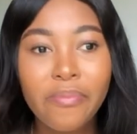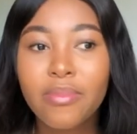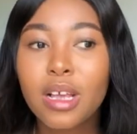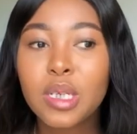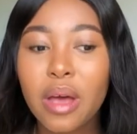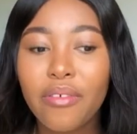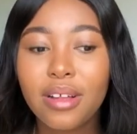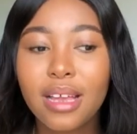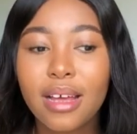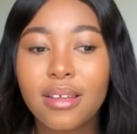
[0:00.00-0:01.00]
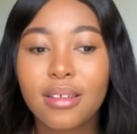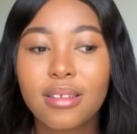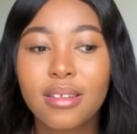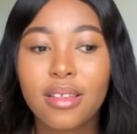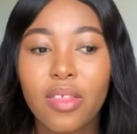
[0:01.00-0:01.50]
So I felt like
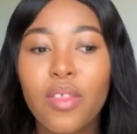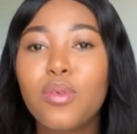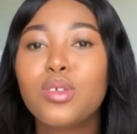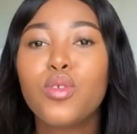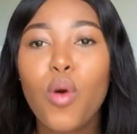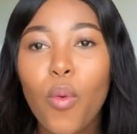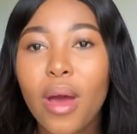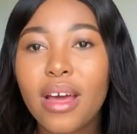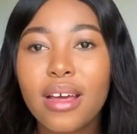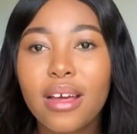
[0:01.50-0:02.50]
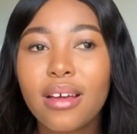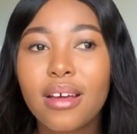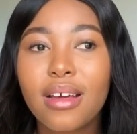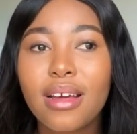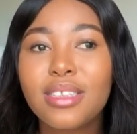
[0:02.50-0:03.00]
there was no way.
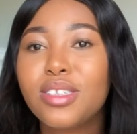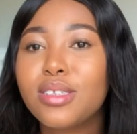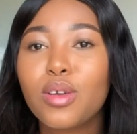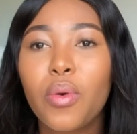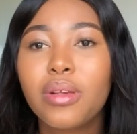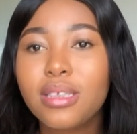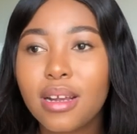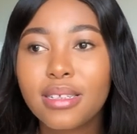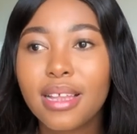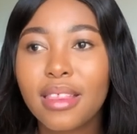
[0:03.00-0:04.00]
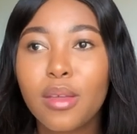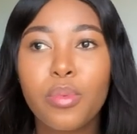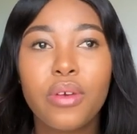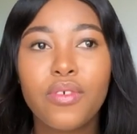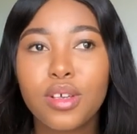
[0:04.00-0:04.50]
It's just a coincidence that the
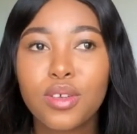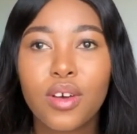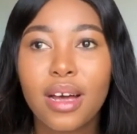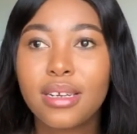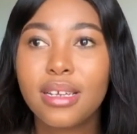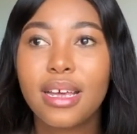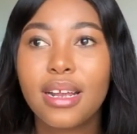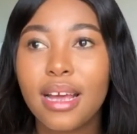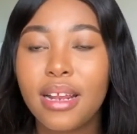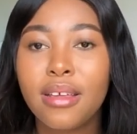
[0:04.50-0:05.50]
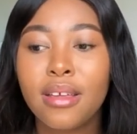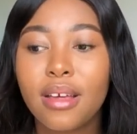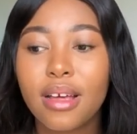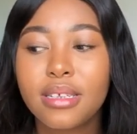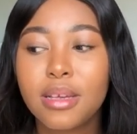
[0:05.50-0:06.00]
previous year I didn't get any
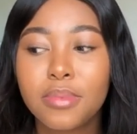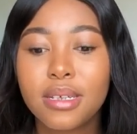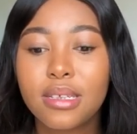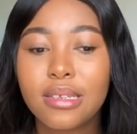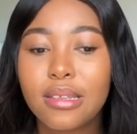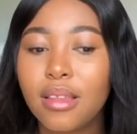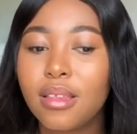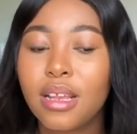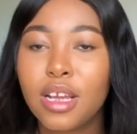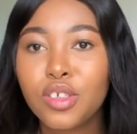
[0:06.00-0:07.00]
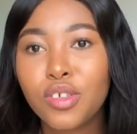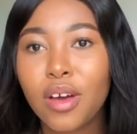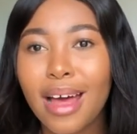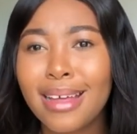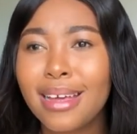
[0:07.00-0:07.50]
acceptances, and then the next year I
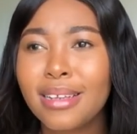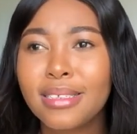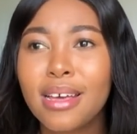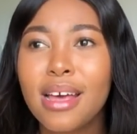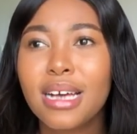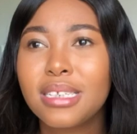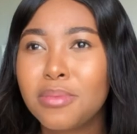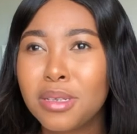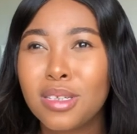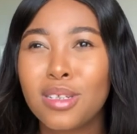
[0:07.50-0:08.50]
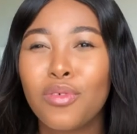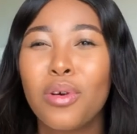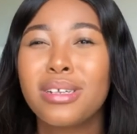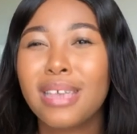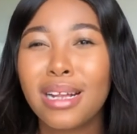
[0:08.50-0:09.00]
get acceptances for
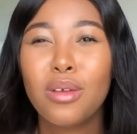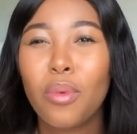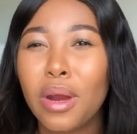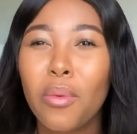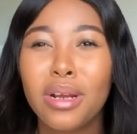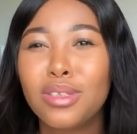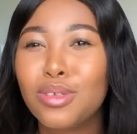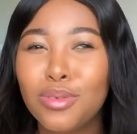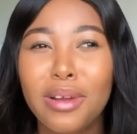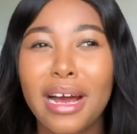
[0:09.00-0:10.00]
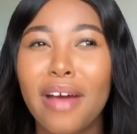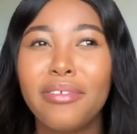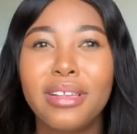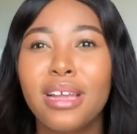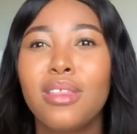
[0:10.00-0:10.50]
exactly what I wanted to do. Like I felt
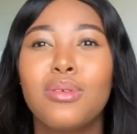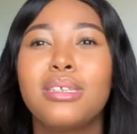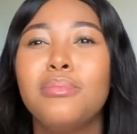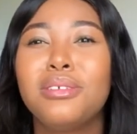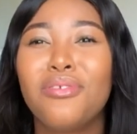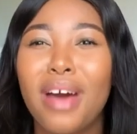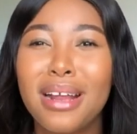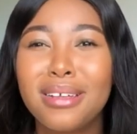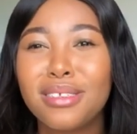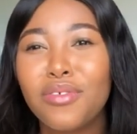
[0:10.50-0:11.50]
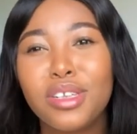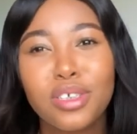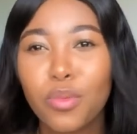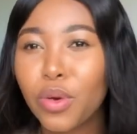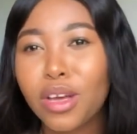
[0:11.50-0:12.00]
like there was some divine intervention
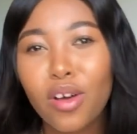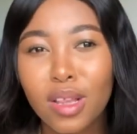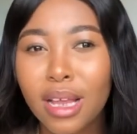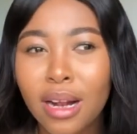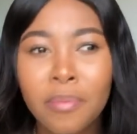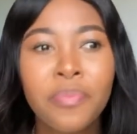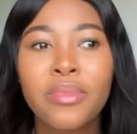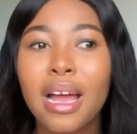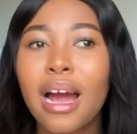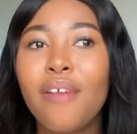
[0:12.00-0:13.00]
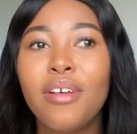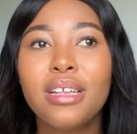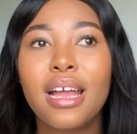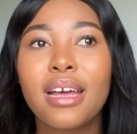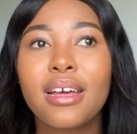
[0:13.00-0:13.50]
working on that. Like I felt like